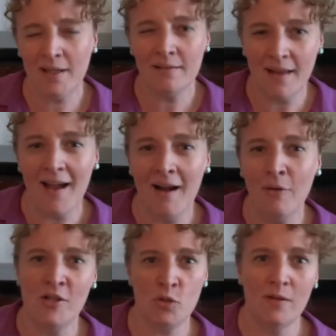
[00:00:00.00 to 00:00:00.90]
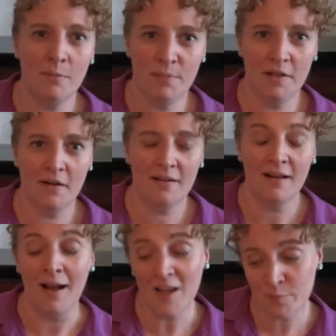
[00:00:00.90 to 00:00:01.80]
can now enjoy the beer.
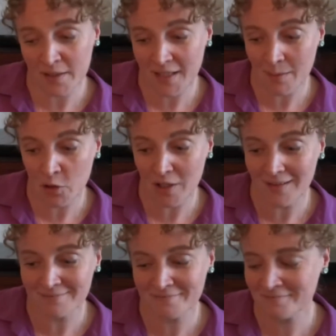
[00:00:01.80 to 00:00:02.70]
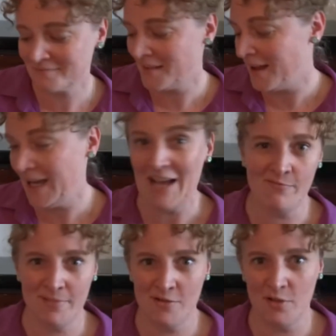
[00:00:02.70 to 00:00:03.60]
I've been yammering. I
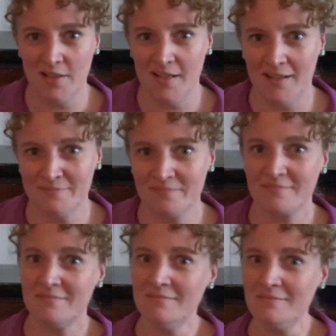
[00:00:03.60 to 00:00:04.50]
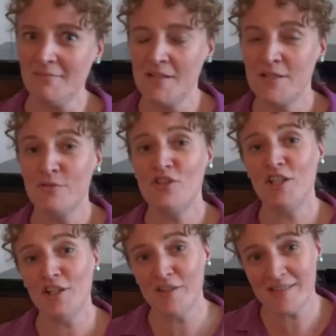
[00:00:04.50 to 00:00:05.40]
haven't been drinking. So
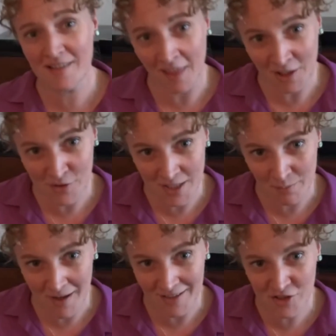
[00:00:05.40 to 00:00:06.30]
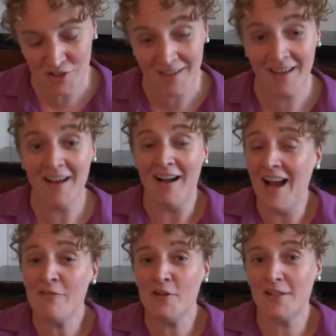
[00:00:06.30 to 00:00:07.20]
cheers. Thank you so much.
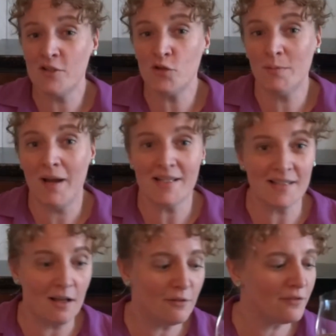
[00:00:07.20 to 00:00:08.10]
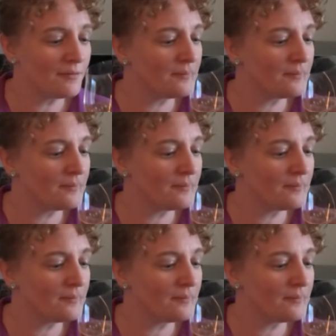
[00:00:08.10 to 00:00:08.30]
I've really enjoyed myself.